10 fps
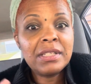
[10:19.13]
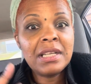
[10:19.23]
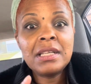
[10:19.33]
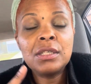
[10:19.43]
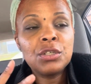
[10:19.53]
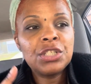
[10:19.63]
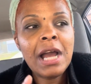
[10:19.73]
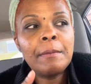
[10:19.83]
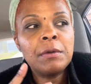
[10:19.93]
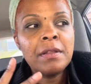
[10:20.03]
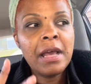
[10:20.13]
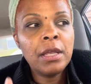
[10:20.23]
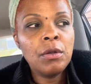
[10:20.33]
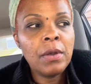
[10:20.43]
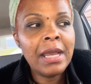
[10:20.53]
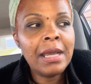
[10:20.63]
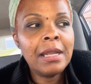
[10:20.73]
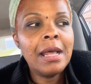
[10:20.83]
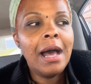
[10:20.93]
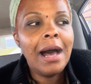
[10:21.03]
season or chapter that you're in,